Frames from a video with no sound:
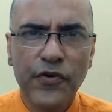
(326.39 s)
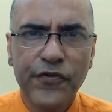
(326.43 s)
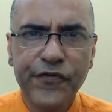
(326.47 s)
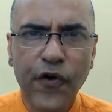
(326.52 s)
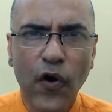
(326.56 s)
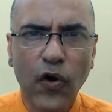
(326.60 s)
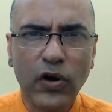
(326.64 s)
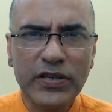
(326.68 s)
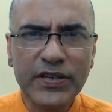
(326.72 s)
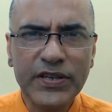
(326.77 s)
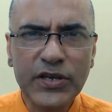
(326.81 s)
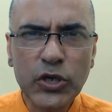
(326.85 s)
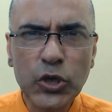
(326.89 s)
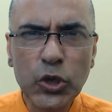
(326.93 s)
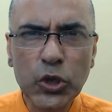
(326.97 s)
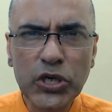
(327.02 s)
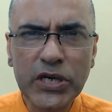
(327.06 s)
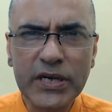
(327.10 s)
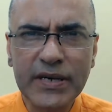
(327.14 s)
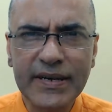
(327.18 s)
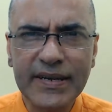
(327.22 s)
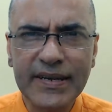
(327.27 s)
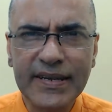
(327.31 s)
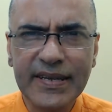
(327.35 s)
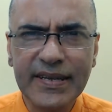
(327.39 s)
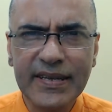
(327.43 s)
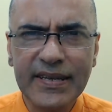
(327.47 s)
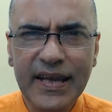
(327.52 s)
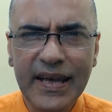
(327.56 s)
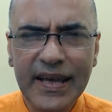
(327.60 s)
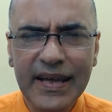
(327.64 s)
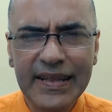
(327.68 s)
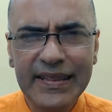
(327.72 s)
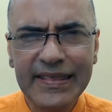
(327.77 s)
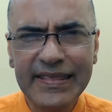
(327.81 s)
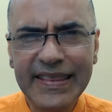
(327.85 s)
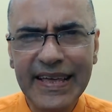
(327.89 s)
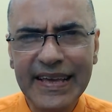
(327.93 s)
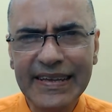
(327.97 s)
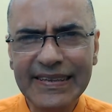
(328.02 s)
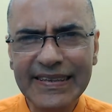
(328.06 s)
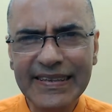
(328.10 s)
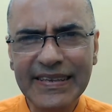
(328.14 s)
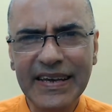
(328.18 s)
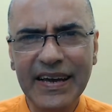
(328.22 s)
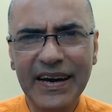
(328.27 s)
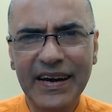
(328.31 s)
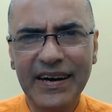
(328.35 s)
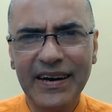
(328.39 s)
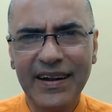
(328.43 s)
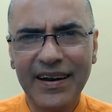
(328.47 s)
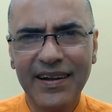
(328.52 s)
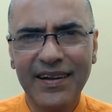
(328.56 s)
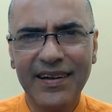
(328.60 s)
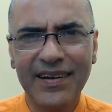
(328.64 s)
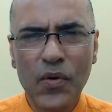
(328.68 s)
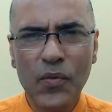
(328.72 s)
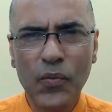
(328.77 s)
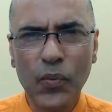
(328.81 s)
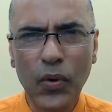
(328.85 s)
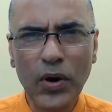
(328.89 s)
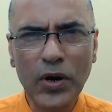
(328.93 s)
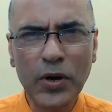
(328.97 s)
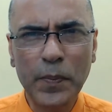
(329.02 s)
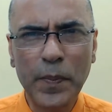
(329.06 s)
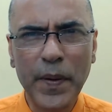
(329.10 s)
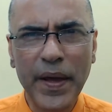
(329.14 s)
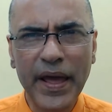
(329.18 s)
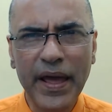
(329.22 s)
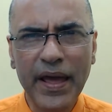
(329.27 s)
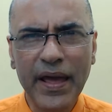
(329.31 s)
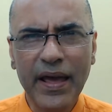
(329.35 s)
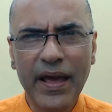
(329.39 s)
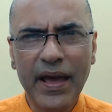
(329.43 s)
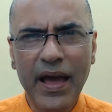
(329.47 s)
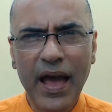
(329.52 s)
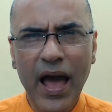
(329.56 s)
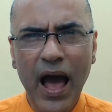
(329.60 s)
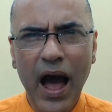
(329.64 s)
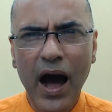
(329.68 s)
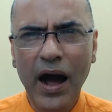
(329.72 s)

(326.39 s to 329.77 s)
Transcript: For students, this year would be